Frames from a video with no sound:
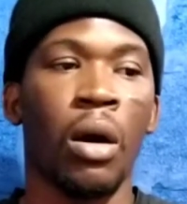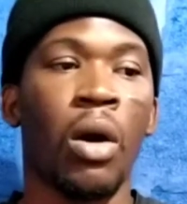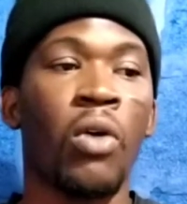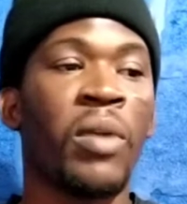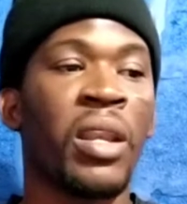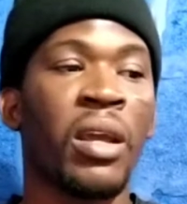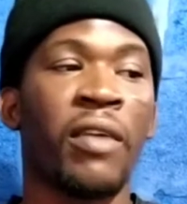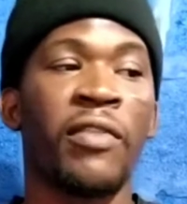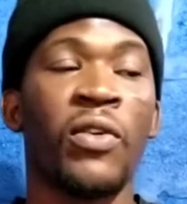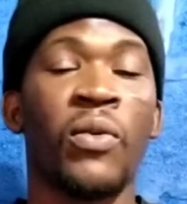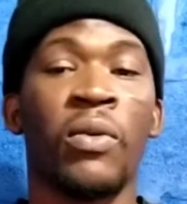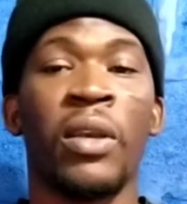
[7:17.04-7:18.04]
how many of
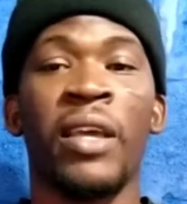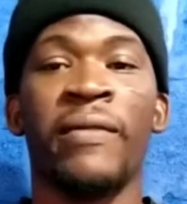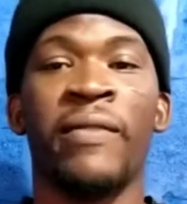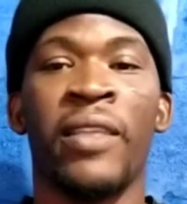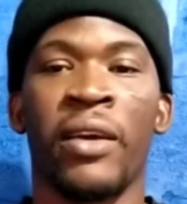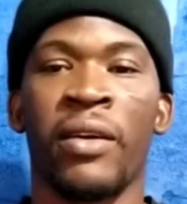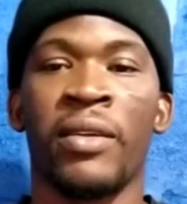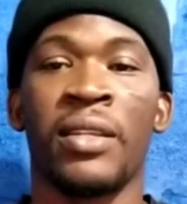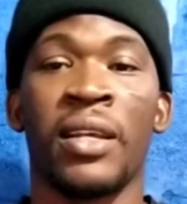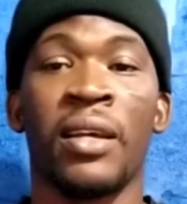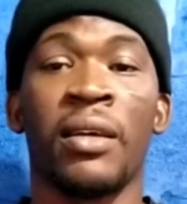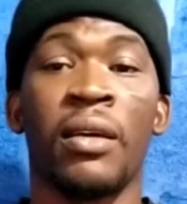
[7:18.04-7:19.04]
you will live there? I
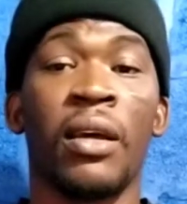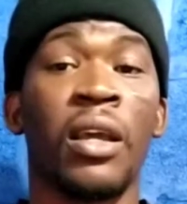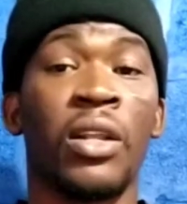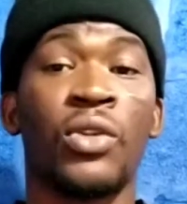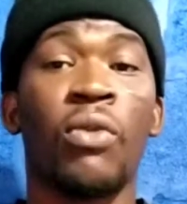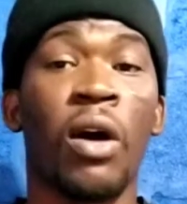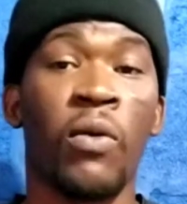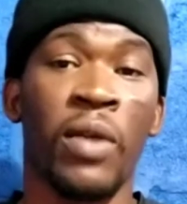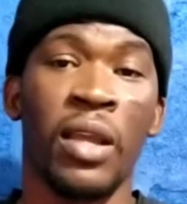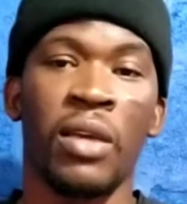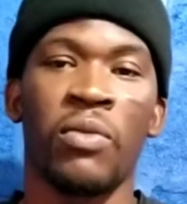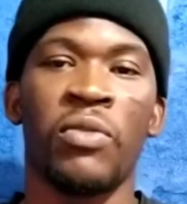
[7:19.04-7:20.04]
say, it two are
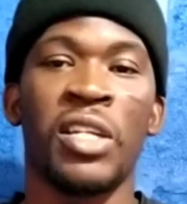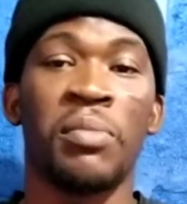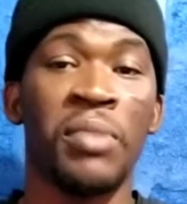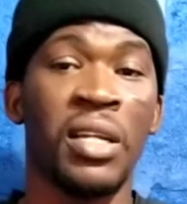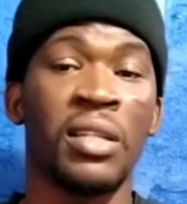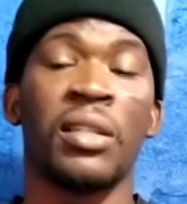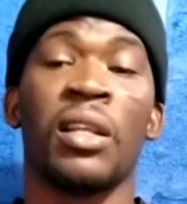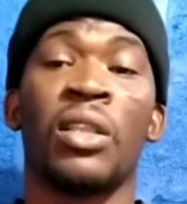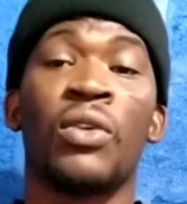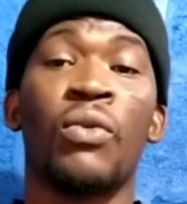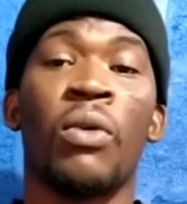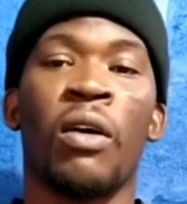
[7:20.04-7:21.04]
we, which means the
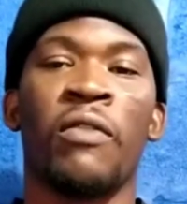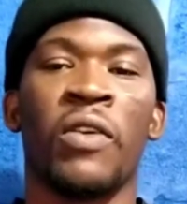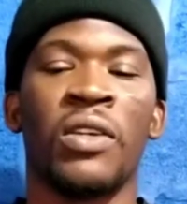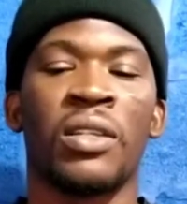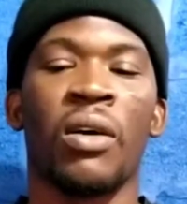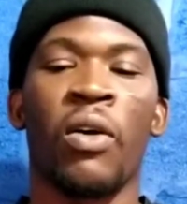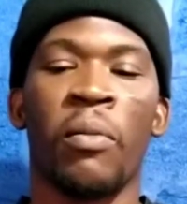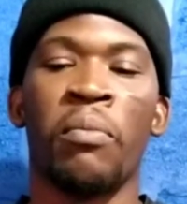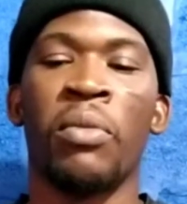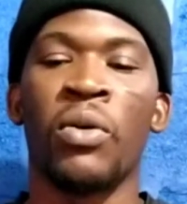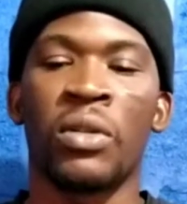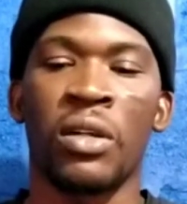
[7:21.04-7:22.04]
two of us or
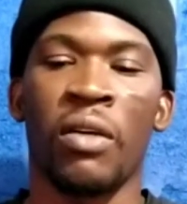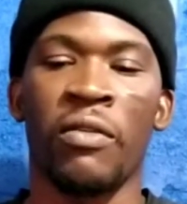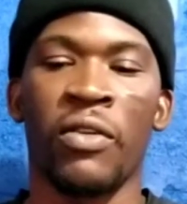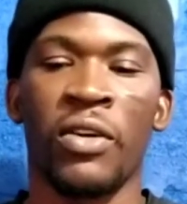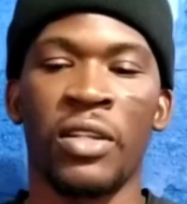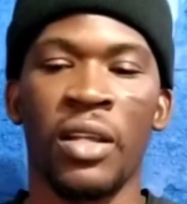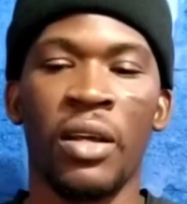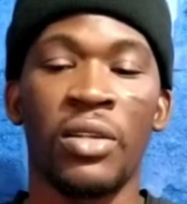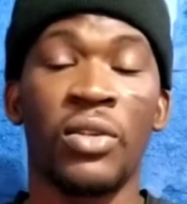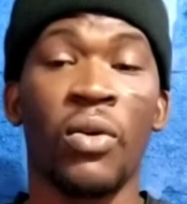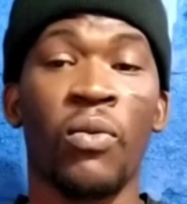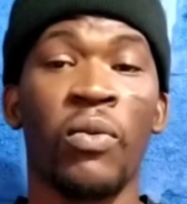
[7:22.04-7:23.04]
both of us.
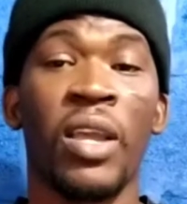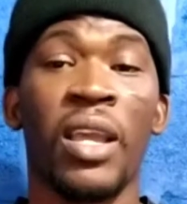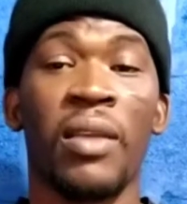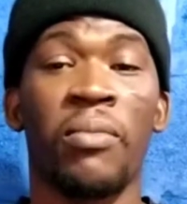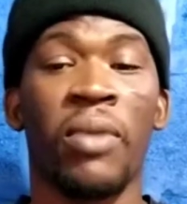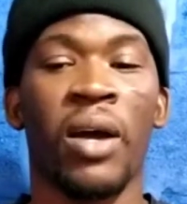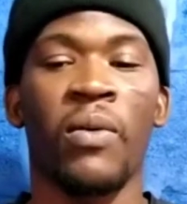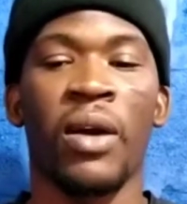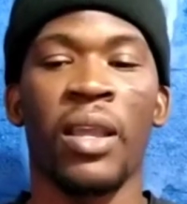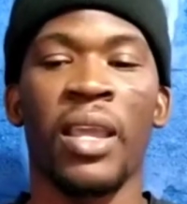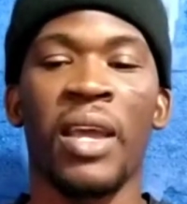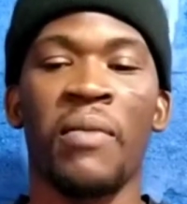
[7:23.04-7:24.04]
So we in
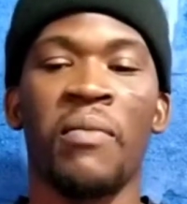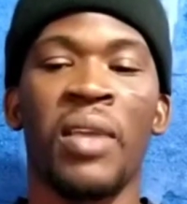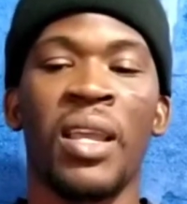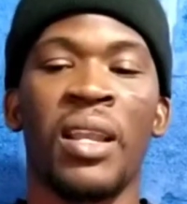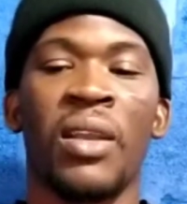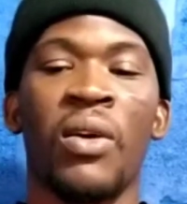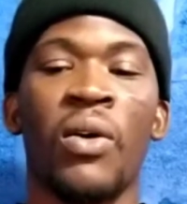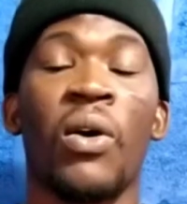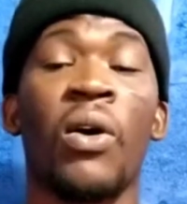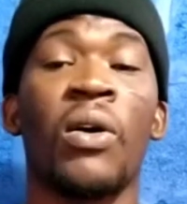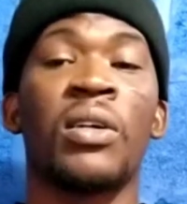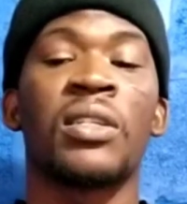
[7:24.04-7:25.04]
Patwa can mean
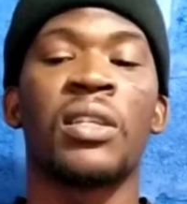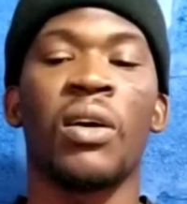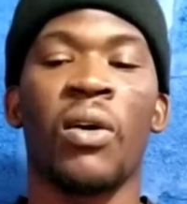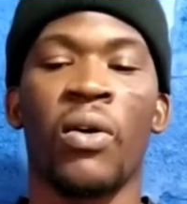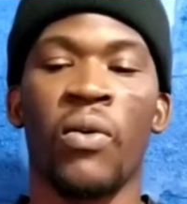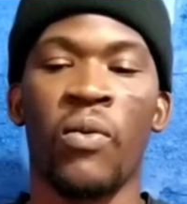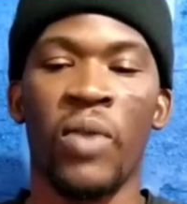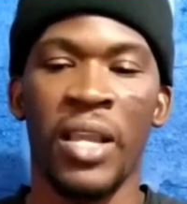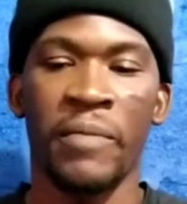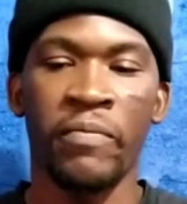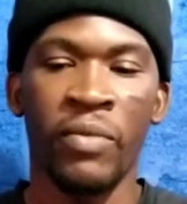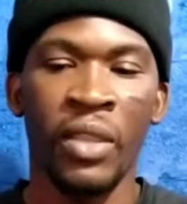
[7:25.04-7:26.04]
us or
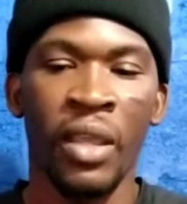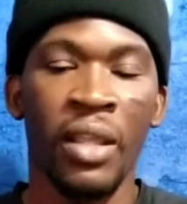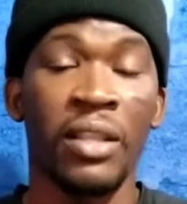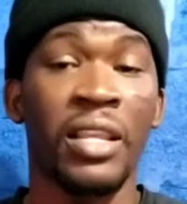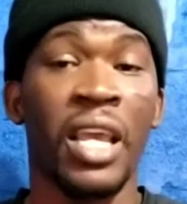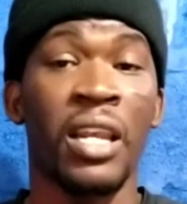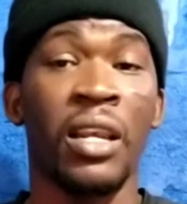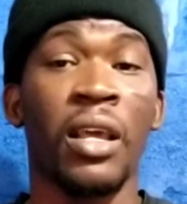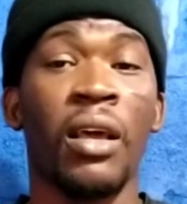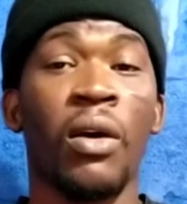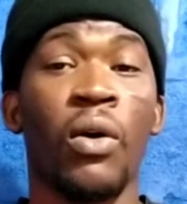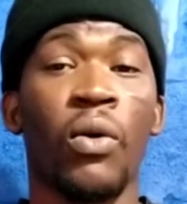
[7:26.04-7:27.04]
we. Then
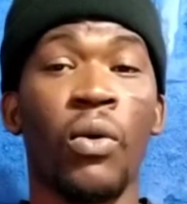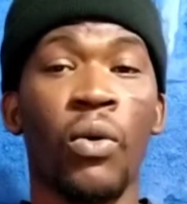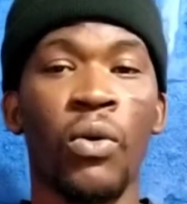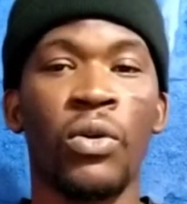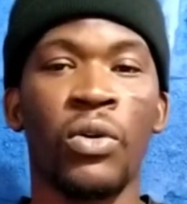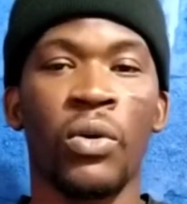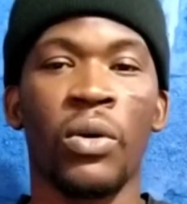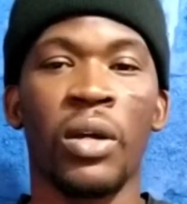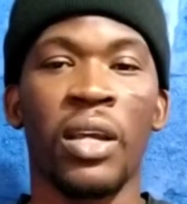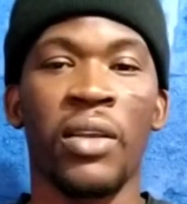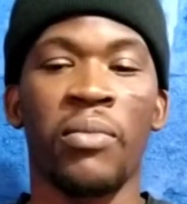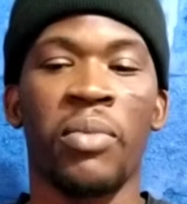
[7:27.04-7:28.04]
uno
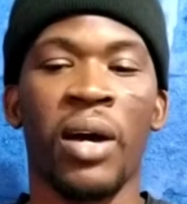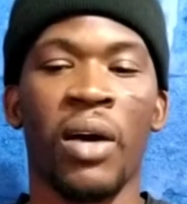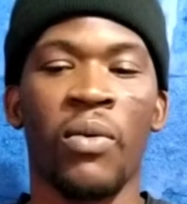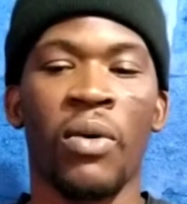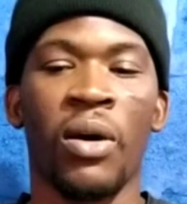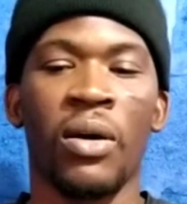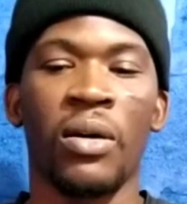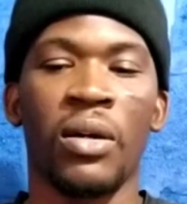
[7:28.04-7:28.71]
in Patwa.